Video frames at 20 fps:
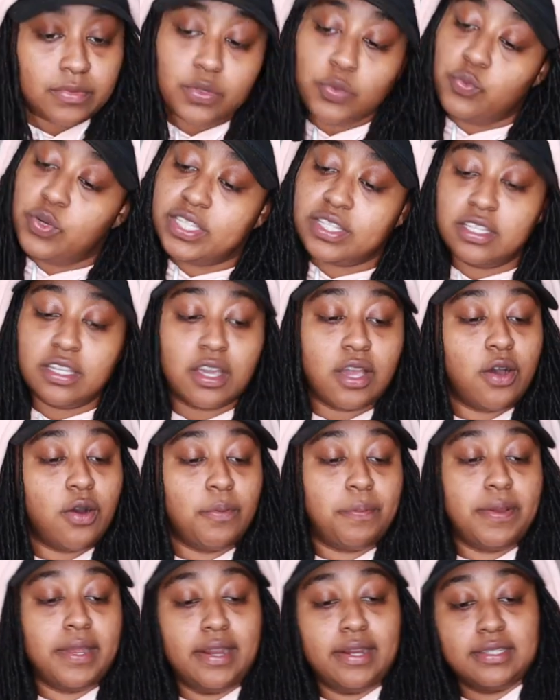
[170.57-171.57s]
with the
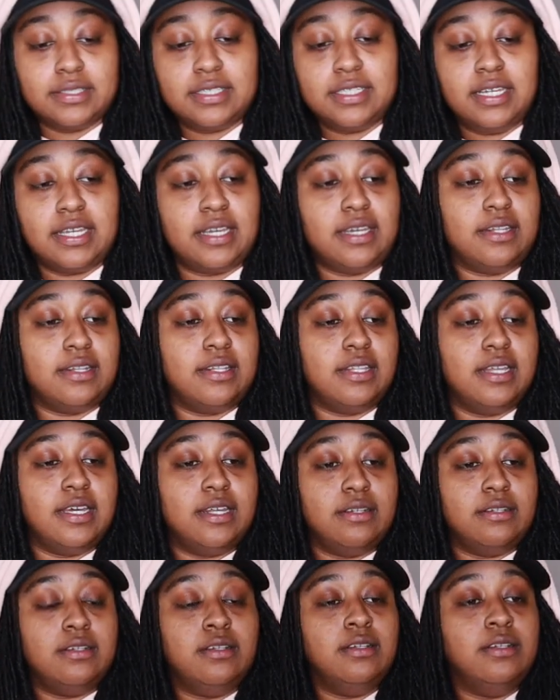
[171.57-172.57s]
co-parenting and
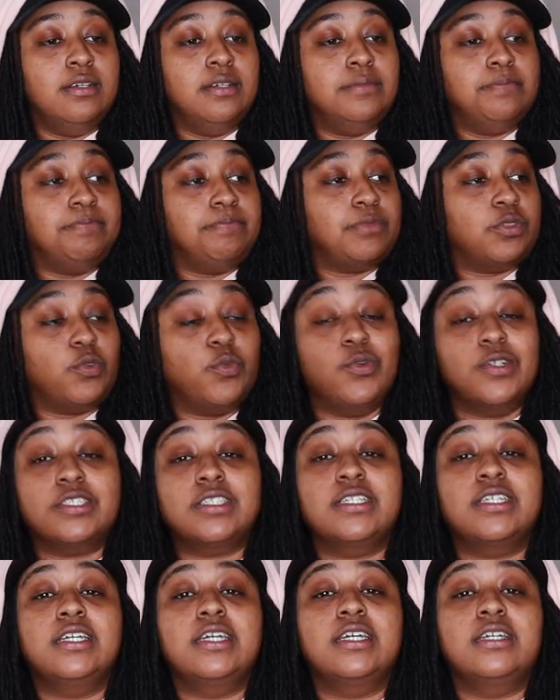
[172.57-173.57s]
then
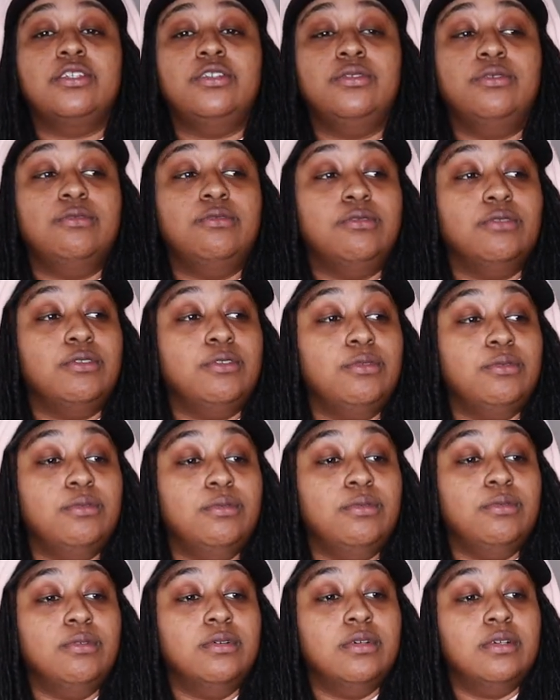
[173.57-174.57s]
once again, you
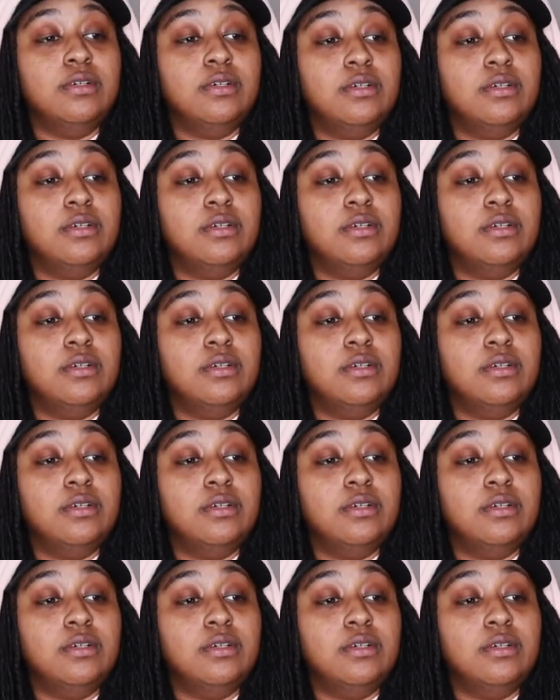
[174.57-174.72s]
you